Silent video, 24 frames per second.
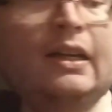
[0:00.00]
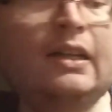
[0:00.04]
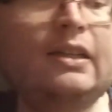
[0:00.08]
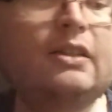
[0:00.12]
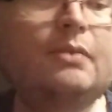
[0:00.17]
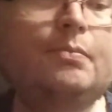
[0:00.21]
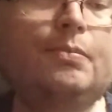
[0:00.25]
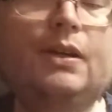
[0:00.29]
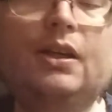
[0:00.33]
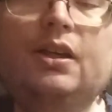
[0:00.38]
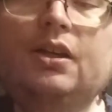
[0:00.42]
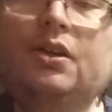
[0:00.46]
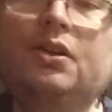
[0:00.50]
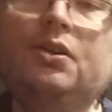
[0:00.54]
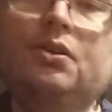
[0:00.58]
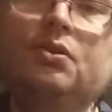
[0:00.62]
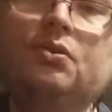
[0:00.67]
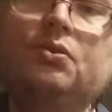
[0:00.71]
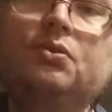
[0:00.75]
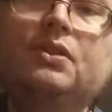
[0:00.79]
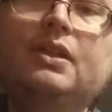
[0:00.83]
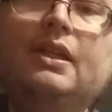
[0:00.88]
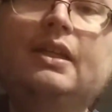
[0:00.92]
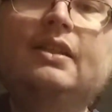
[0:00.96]
to be
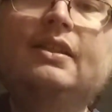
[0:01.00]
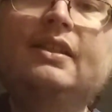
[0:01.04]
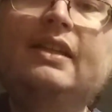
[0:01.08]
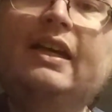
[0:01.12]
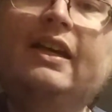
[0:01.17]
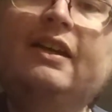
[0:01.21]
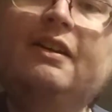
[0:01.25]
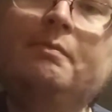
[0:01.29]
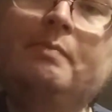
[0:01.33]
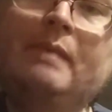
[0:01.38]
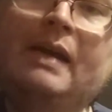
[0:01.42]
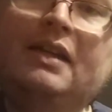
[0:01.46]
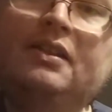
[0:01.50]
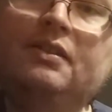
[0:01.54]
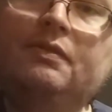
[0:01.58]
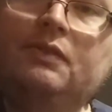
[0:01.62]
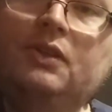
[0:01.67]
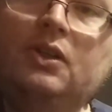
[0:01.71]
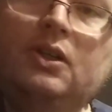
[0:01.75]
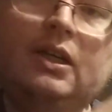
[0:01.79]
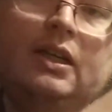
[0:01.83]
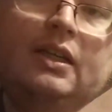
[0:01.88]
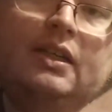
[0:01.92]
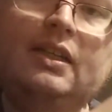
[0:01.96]
used inside of Massive
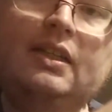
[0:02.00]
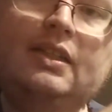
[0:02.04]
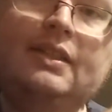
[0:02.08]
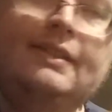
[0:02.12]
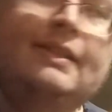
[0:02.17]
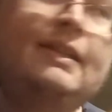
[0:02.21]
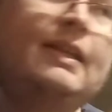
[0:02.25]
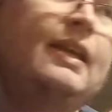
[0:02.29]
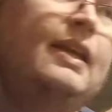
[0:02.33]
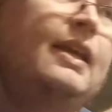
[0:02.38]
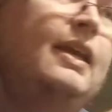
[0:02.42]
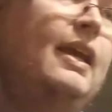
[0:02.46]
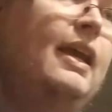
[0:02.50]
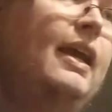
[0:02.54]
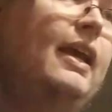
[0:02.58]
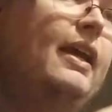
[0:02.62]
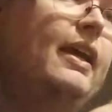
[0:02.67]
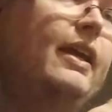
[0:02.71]
Darkness. And it